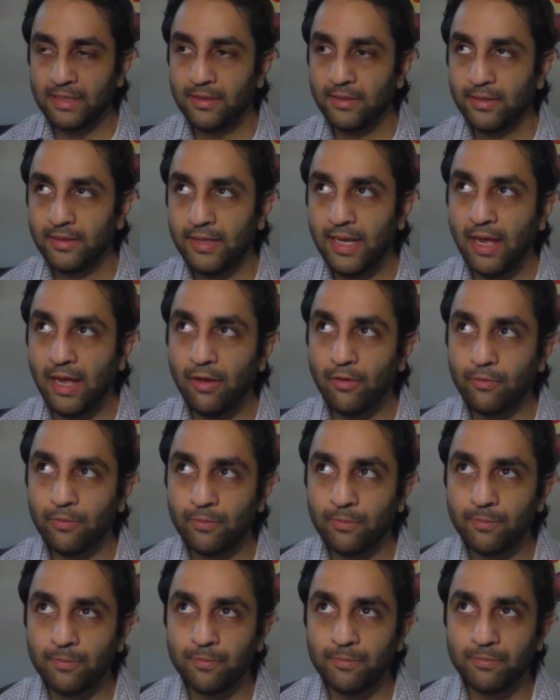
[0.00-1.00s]

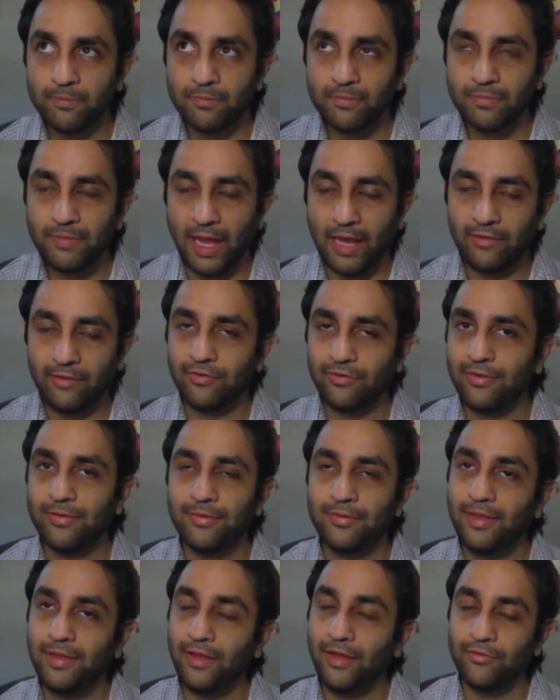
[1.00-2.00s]
Now,
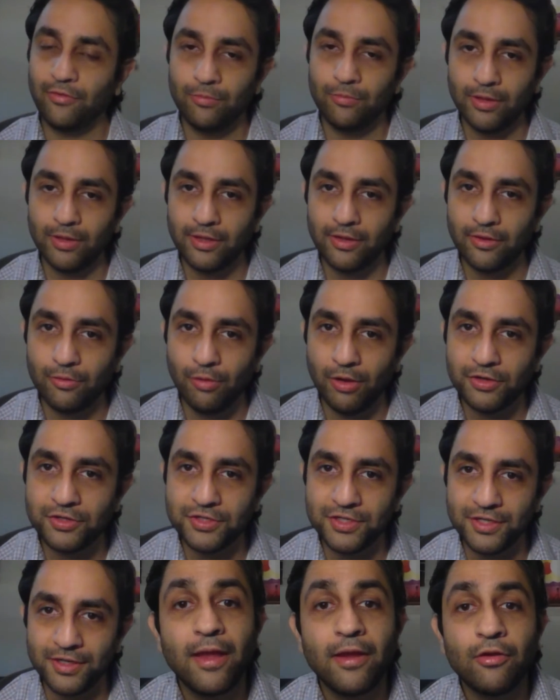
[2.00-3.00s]
that's a really good
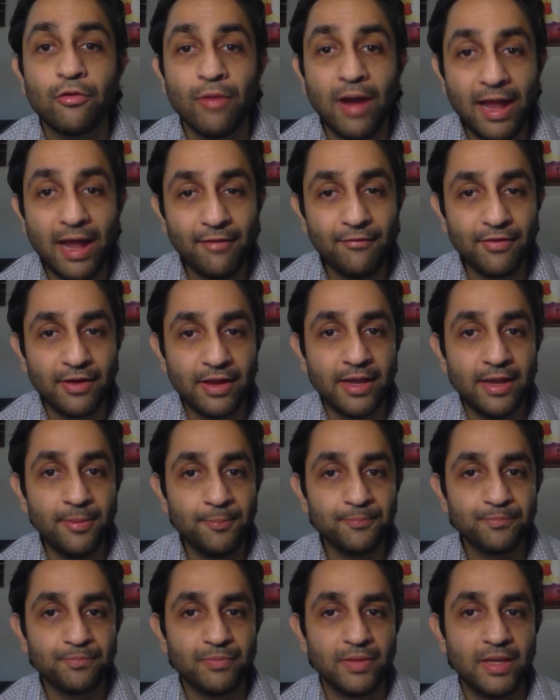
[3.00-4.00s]
question.
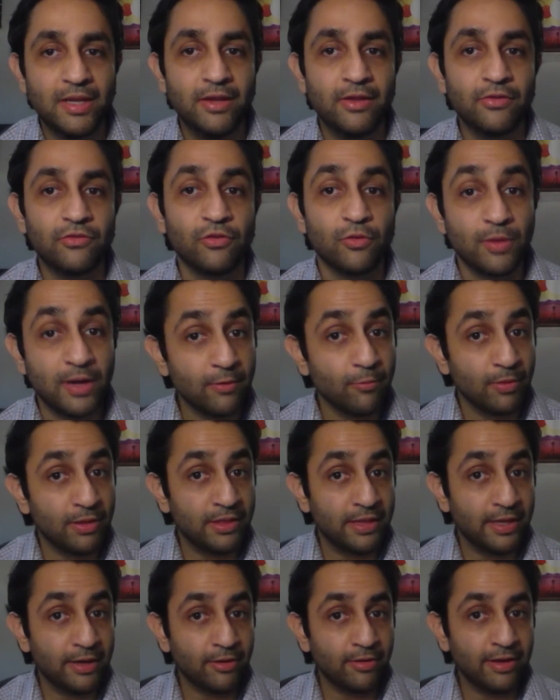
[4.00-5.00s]
Gravity is created
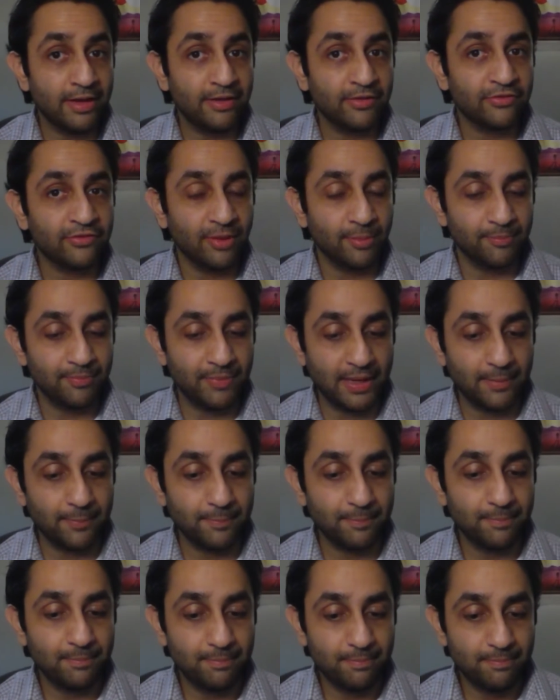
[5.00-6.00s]
when there is
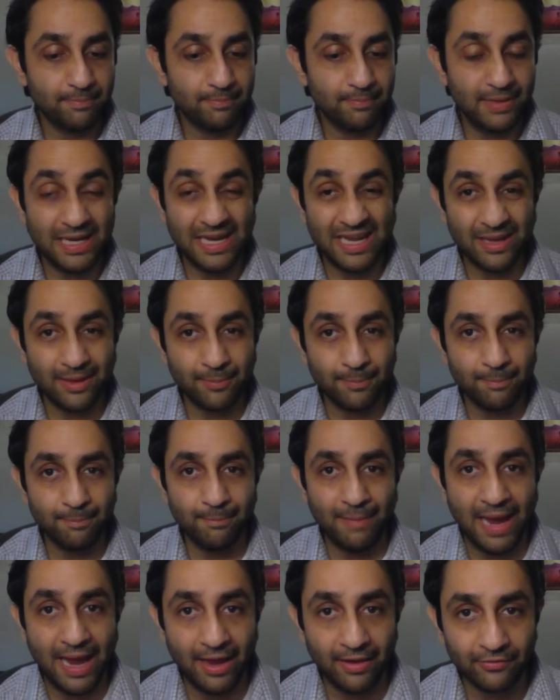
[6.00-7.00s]
something, meaning
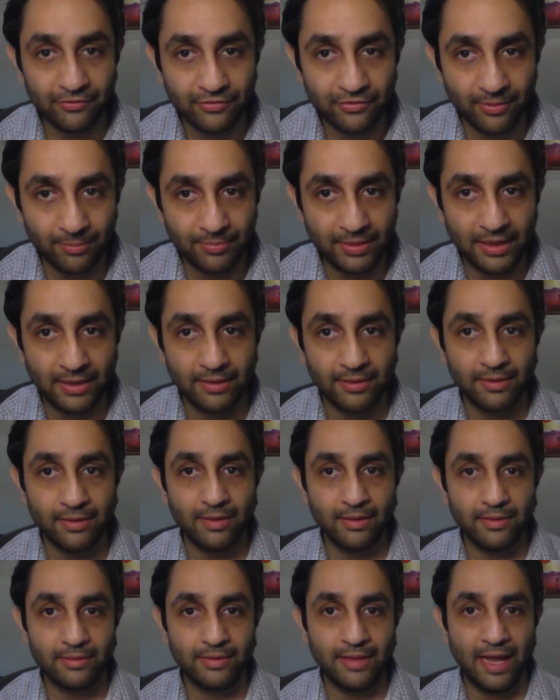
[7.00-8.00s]
mass,
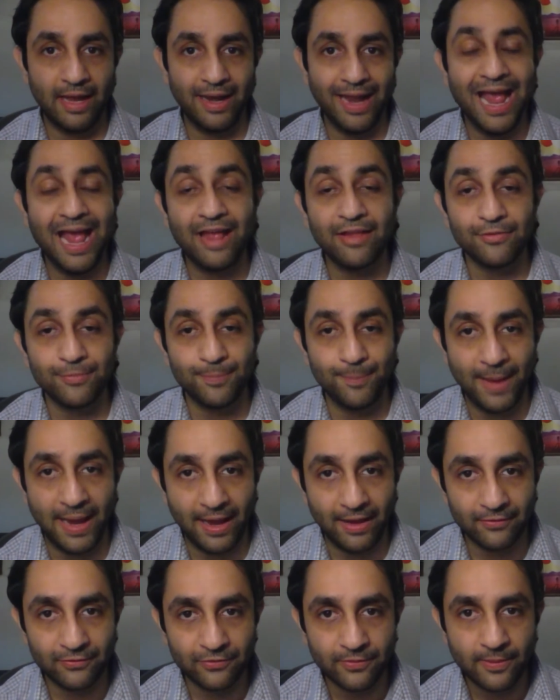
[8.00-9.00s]
something that has
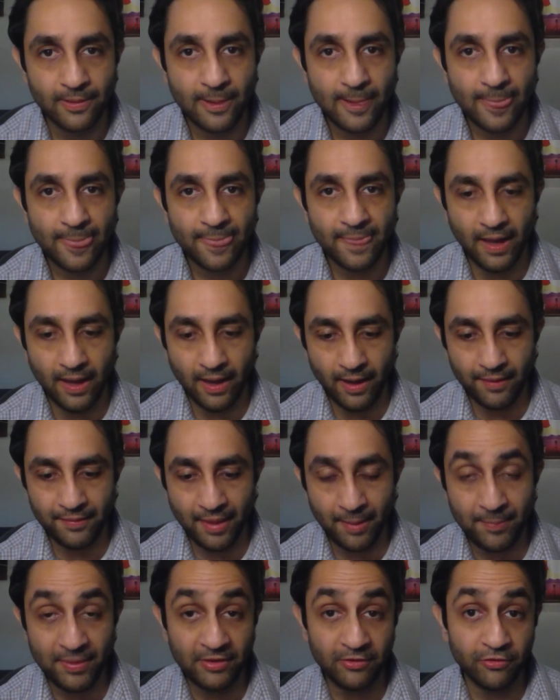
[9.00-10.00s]
mass.
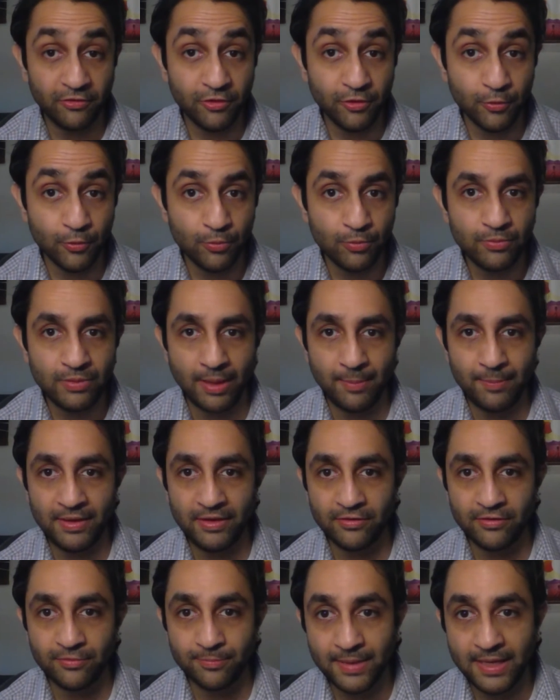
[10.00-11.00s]
That means you, that
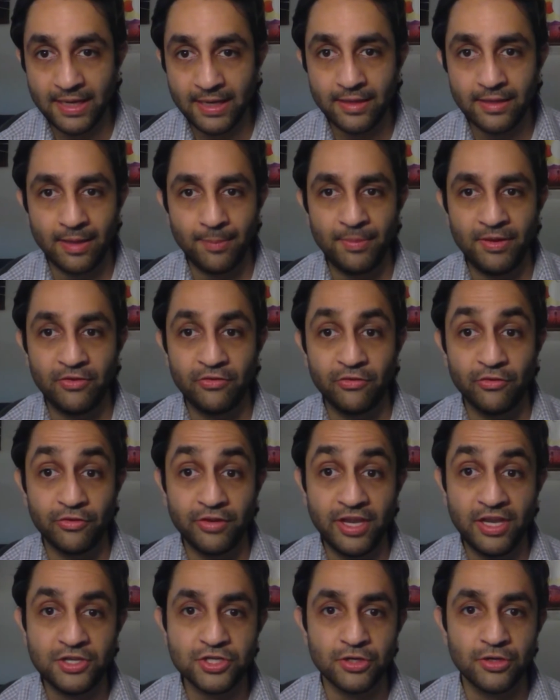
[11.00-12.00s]
means me, that means your
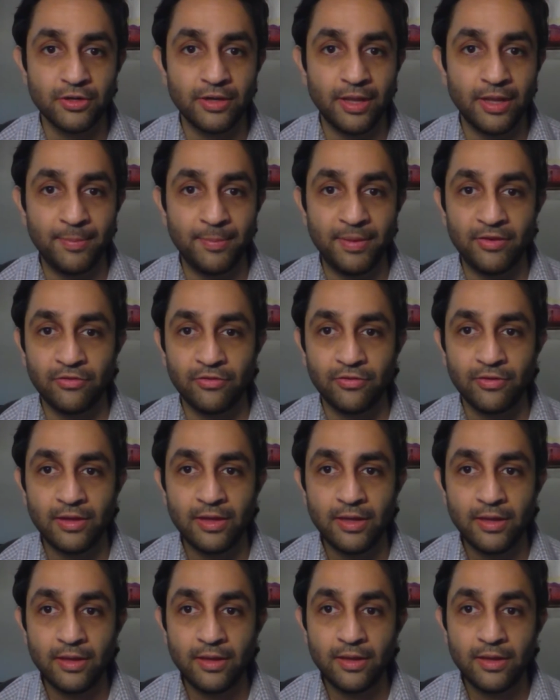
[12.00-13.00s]
teacher, that means
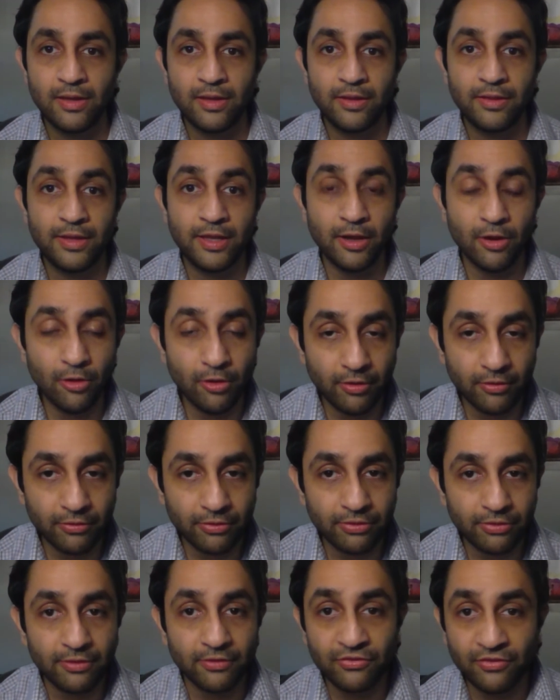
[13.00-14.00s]
the
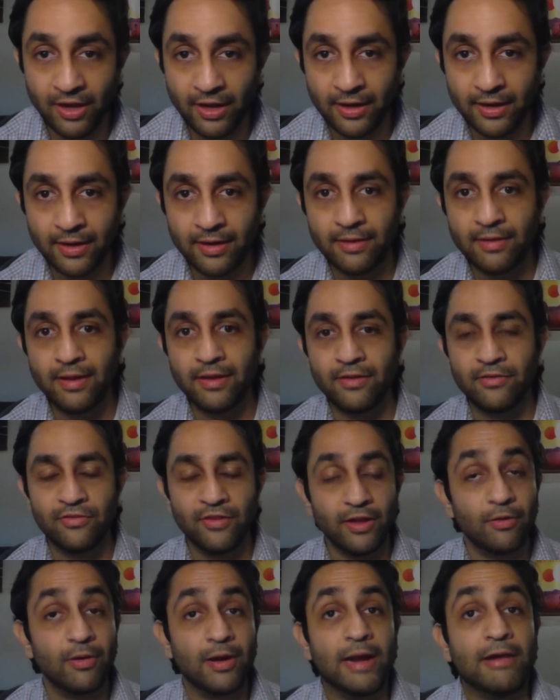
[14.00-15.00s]
earth, the sun,
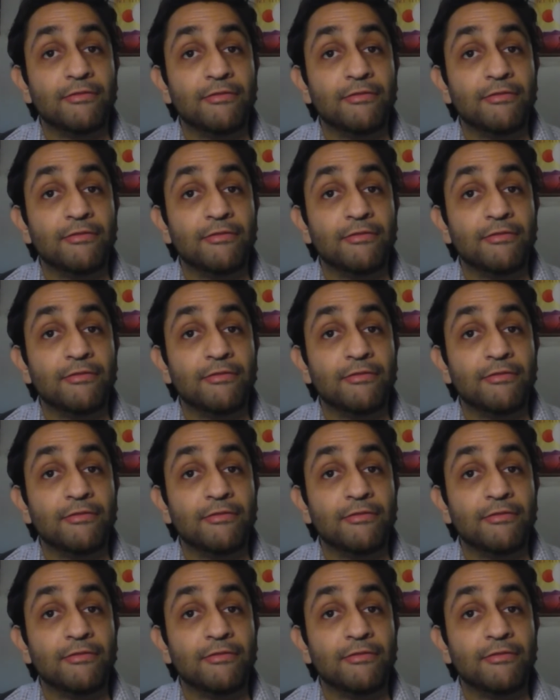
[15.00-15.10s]
etc.